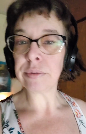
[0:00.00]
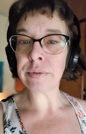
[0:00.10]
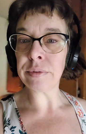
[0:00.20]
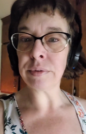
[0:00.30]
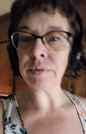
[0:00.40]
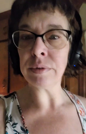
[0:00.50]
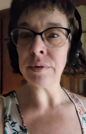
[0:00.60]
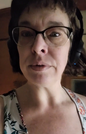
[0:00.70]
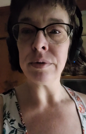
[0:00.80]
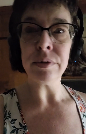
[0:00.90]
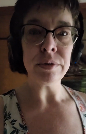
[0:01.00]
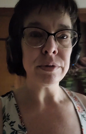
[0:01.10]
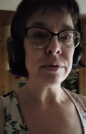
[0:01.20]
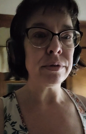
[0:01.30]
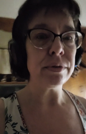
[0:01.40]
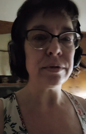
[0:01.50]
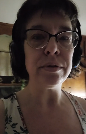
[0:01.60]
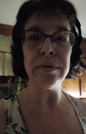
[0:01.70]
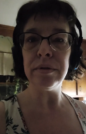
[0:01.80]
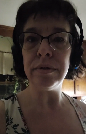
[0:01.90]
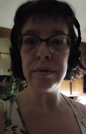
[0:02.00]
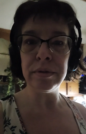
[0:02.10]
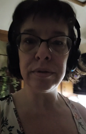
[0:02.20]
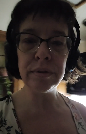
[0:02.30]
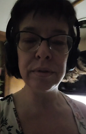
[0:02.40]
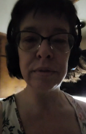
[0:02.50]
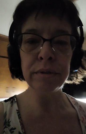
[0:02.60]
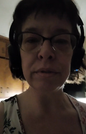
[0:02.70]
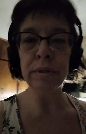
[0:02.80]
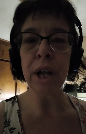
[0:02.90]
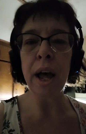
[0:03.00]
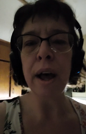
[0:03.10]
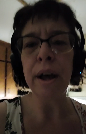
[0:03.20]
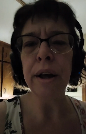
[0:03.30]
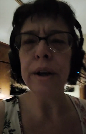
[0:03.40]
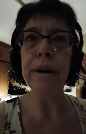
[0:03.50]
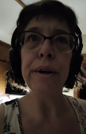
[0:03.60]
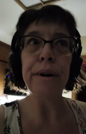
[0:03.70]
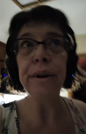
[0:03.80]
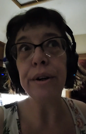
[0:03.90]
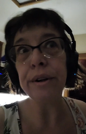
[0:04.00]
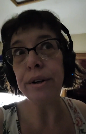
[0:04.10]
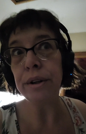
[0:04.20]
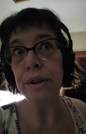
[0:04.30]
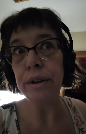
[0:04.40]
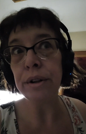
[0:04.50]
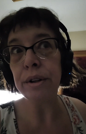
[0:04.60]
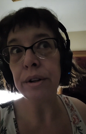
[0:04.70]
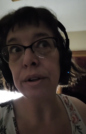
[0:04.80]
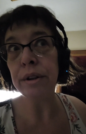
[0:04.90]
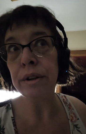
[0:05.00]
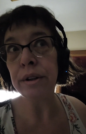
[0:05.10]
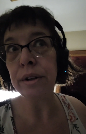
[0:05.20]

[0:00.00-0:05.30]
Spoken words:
Nobody speaks.